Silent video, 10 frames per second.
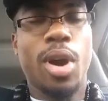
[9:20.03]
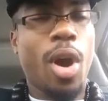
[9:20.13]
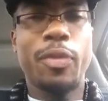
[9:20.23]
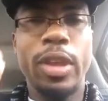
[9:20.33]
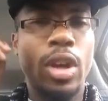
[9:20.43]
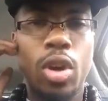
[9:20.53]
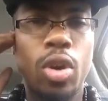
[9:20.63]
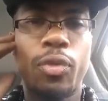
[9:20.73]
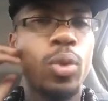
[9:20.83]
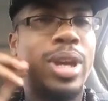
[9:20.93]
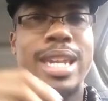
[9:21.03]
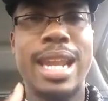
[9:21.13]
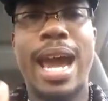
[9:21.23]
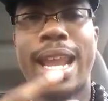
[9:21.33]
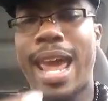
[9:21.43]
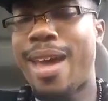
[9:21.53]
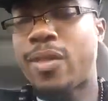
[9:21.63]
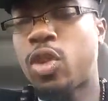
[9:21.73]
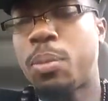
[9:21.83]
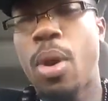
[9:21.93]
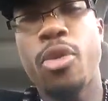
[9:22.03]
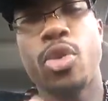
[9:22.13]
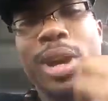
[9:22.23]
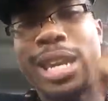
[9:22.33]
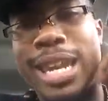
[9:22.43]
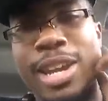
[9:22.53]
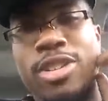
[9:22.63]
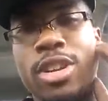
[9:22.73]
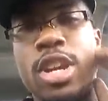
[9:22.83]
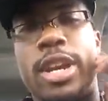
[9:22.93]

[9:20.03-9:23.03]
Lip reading: Off the earth. You cannot have a spiritual connection.